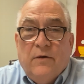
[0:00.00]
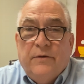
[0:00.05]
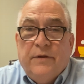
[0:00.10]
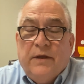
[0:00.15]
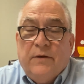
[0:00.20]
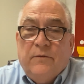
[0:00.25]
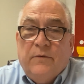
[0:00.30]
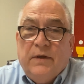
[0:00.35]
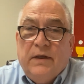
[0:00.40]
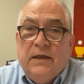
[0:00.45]

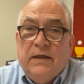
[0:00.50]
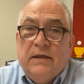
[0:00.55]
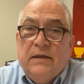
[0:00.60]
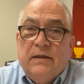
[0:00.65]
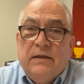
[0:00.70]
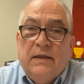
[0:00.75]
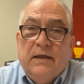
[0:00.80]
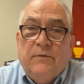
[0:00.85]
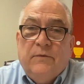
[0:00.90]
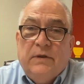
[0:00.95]
that we
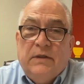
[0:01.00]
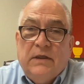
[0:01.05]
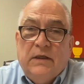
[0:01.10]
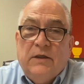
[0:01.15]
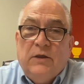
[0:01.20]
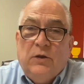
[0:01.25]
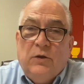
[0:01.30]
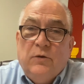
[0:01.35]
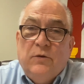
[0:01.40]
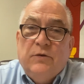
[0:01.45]

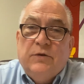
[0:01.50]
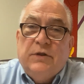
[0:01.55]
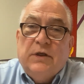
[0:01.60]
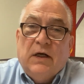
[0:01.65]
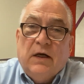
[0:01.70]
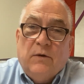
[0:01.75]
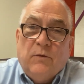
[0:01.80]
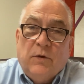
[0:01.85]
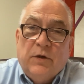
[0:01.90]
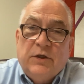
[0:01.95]
didn't use in
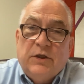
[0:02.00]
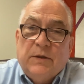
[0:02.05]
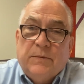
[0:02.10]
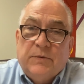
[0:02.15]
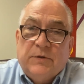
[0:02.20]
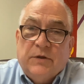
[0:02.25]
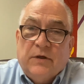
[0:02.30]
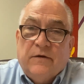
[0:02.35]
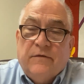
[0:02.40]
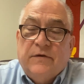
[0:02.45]
our worship
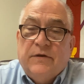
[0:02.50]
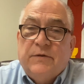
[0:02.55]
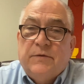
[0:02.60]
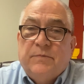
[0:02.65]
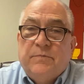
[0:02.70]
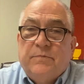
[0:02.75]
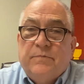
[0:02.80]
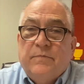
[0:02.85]
service